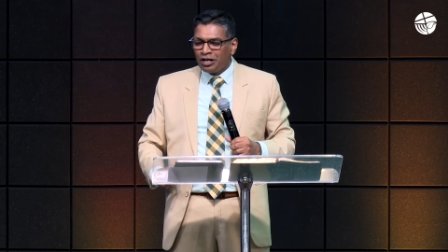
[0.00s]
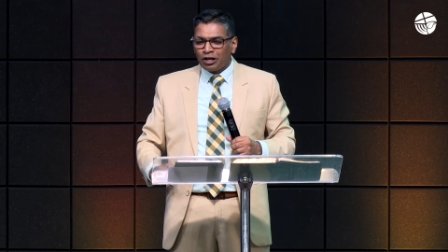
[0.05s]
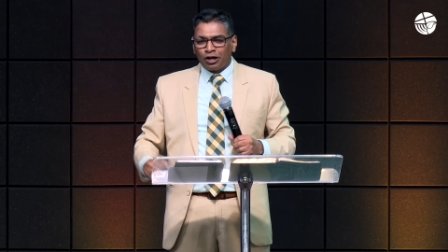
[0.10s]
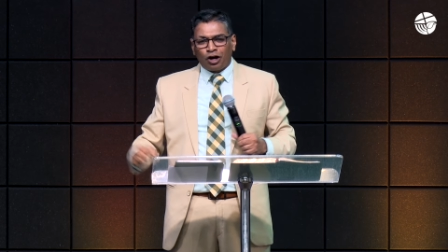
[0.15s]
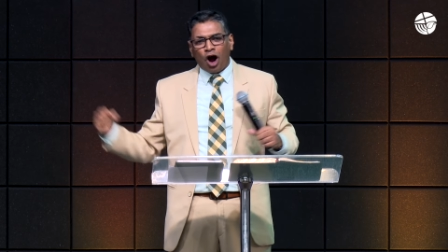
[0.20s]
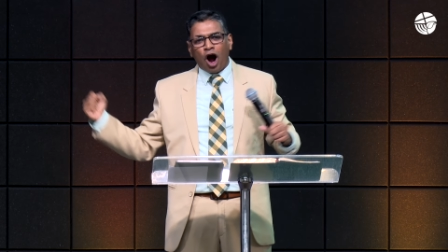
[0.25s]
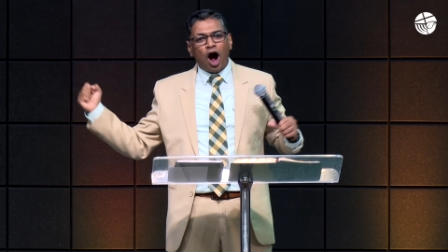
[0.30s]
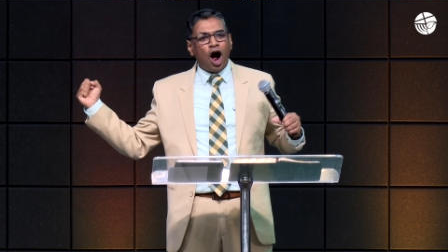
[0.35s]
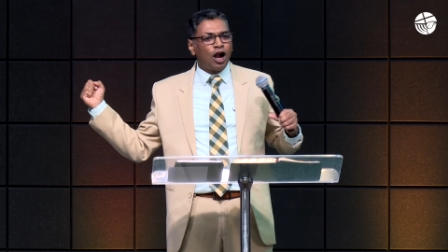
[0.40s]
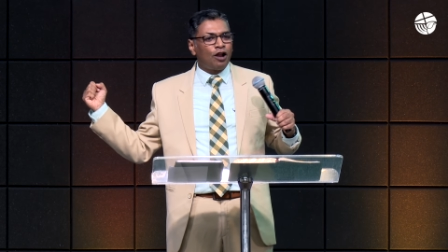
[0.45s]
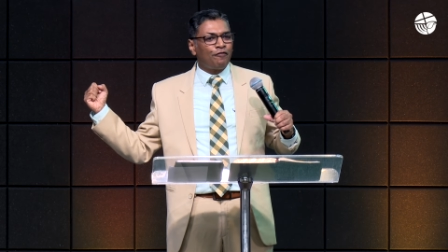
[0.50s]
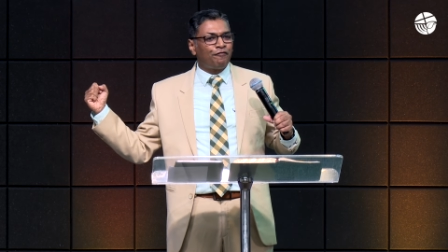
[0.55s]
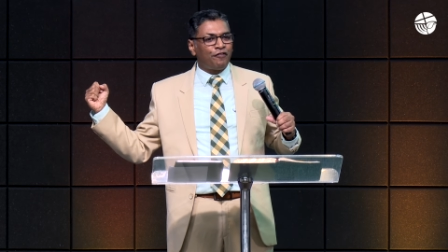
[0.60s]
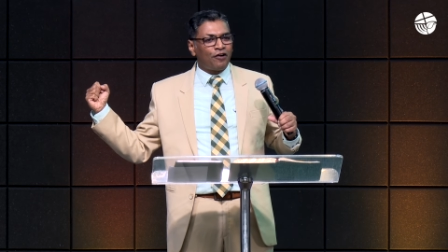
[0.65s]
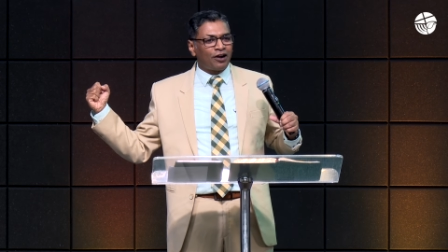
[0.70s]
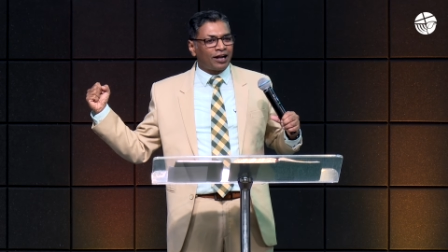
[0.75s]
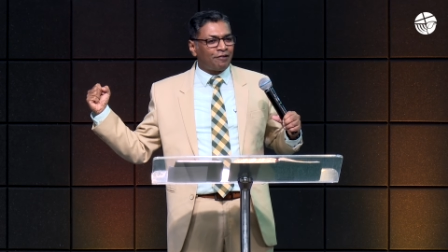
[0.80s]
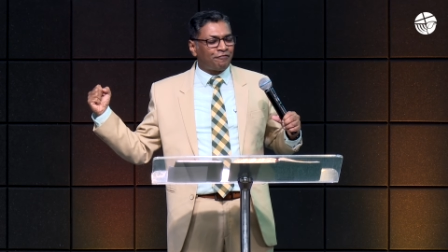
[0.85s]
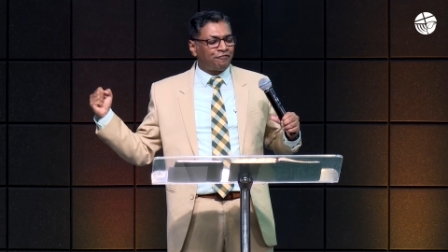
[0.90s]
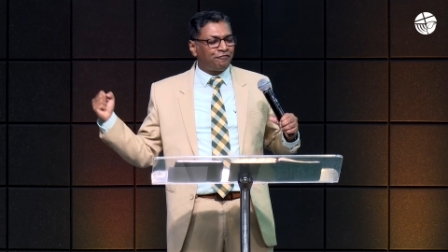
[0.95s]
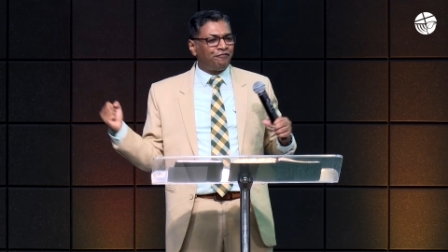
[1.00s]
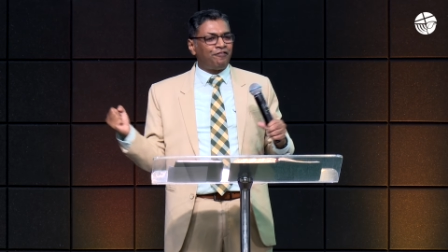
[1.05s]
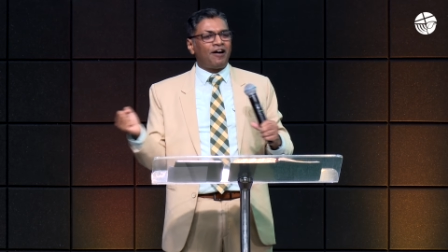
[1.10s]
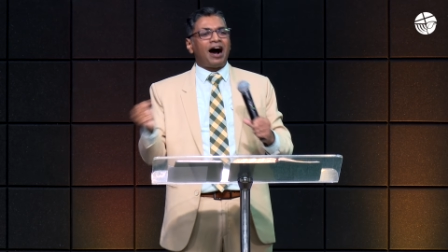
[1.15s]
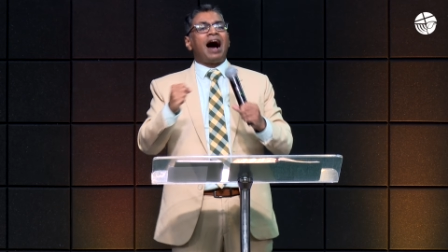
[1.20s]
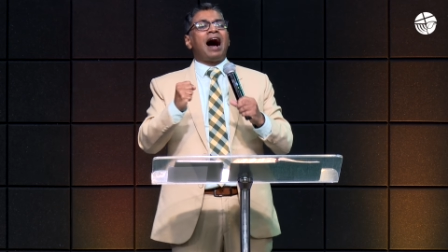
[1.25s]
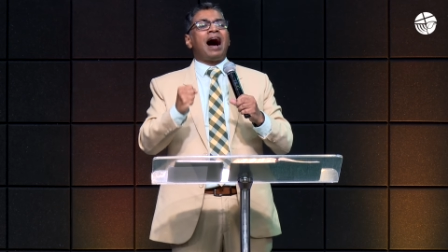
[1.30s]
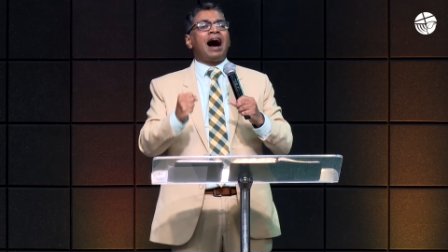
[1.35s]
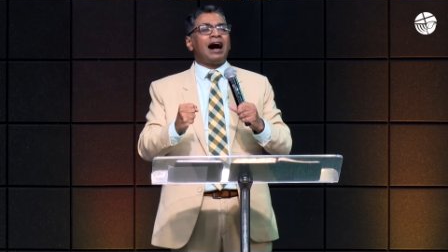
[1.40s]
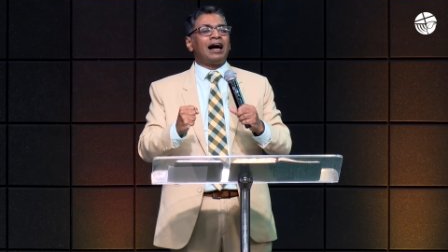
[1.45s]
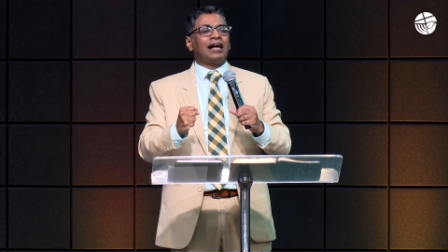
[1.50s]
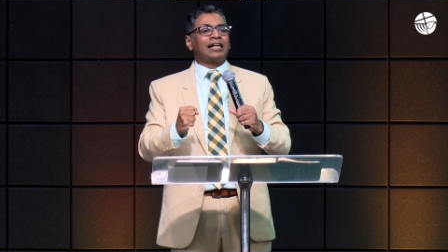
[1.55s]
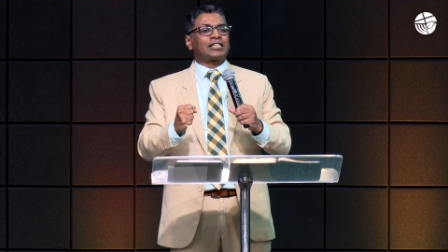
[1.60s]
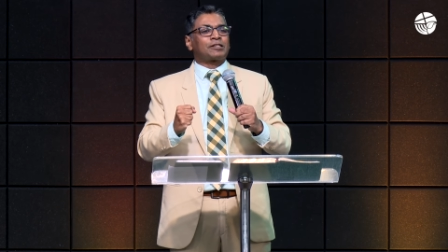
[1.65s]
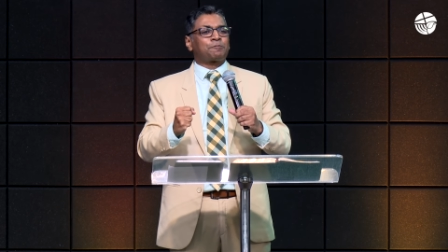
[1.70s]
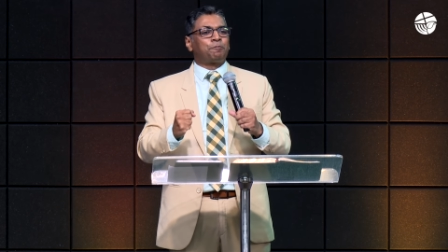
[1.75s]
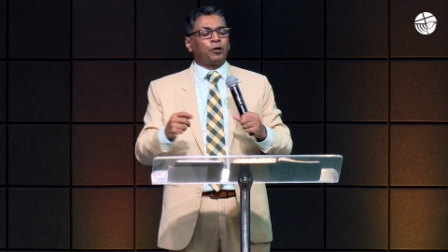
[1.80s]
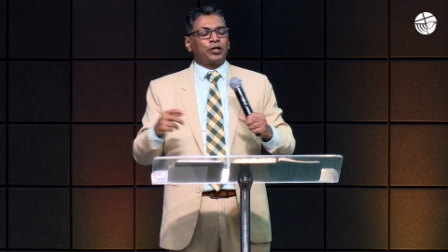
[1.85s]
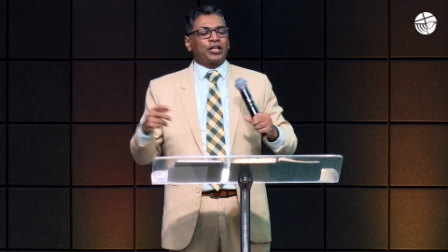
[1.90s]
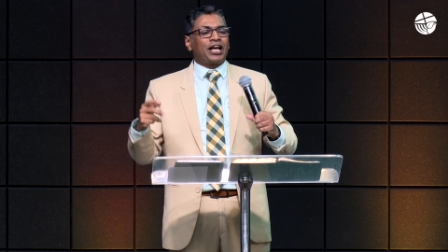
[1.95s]
call for a
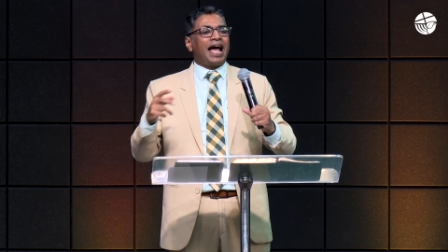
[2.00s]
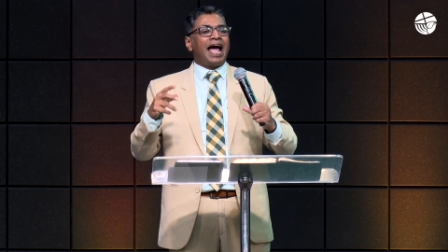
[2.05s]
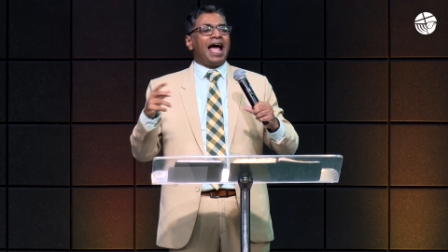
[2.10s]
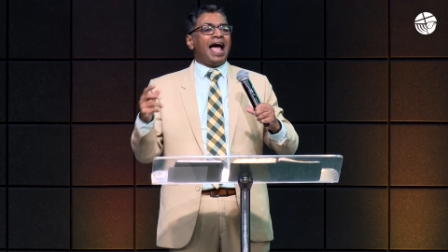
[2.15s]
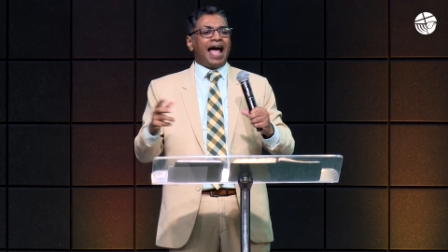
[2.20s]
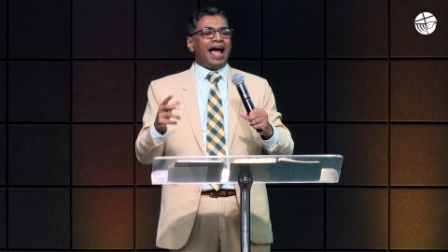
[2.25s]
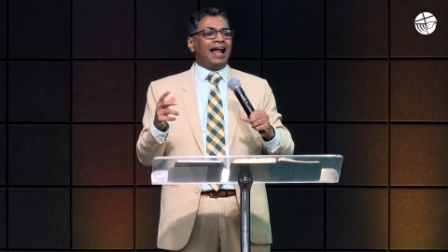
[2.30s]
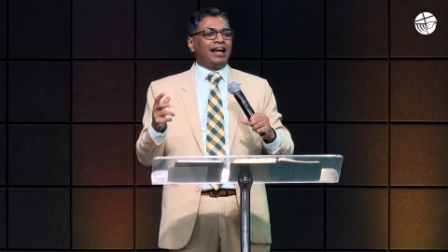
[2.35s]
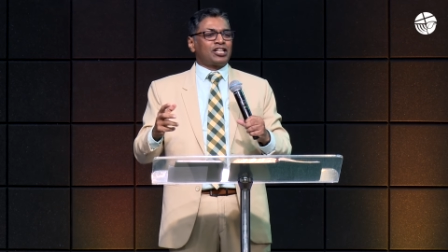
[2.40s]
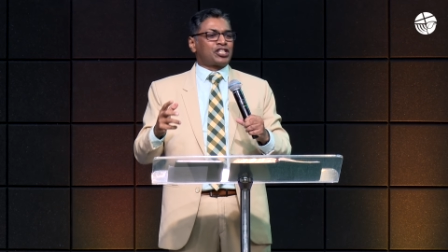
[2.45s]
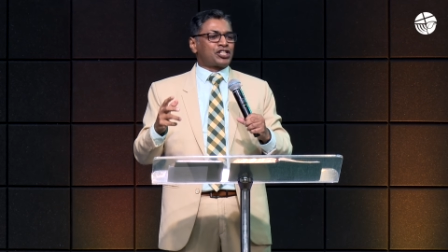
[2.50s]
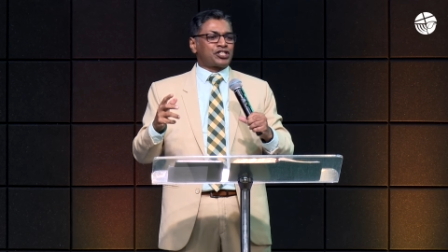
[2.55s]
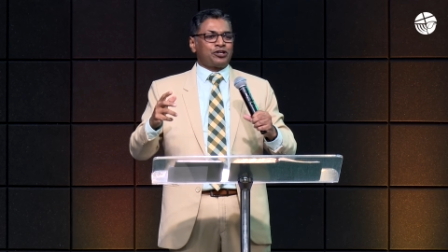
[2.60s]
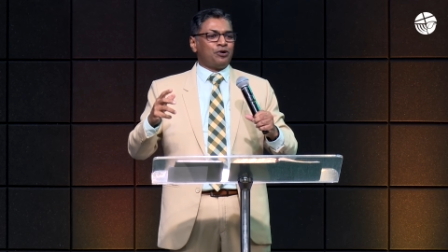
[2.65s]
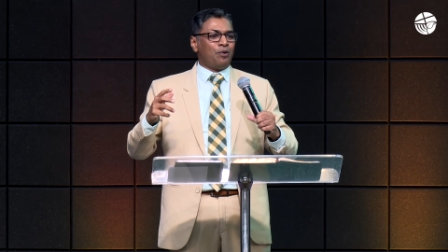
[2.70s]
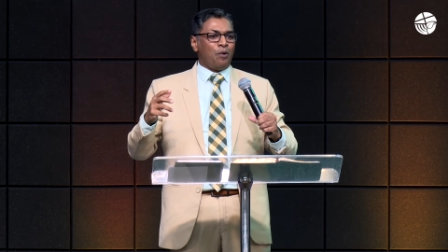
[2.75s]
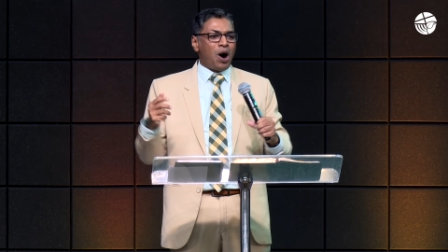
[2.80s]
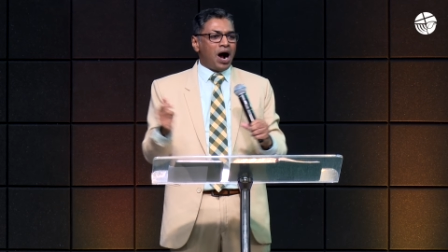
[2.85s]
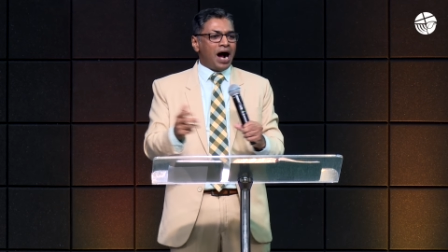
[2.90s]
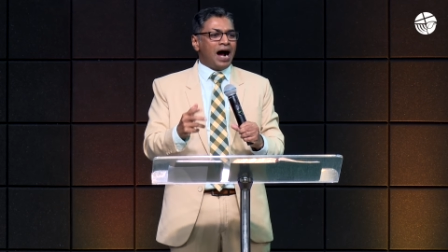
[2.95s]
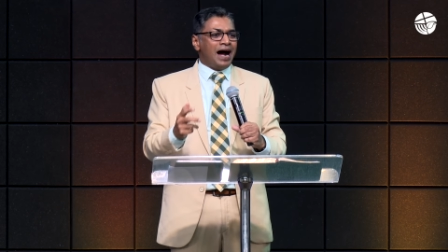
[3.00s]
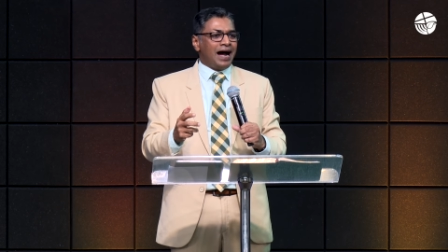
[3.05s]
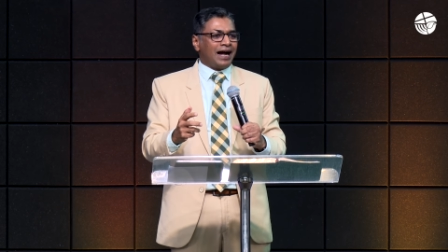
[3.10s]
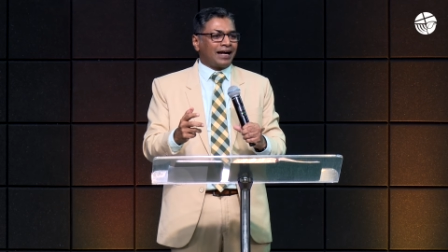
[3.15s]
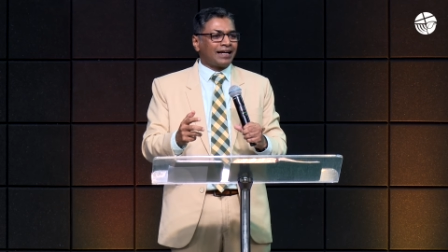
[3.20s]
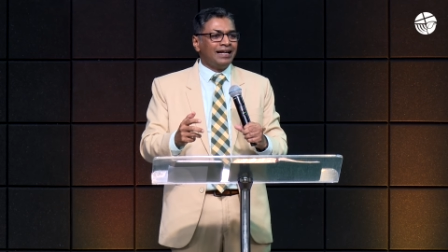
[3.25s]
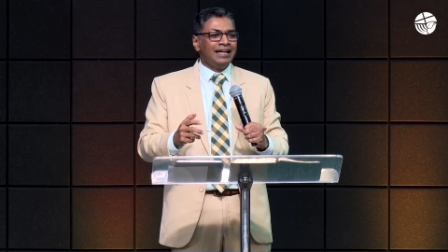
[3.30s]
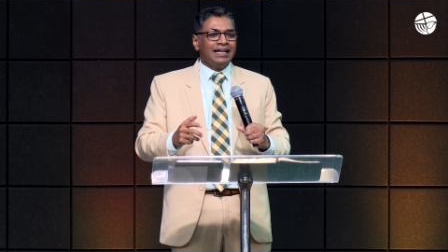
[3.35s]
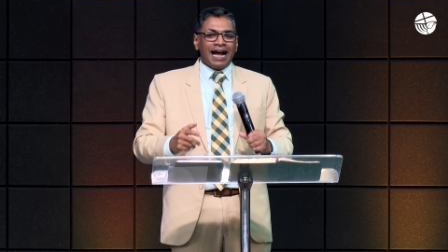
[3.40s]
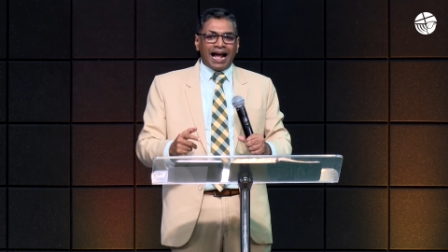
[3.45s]
fast, put your hands to work,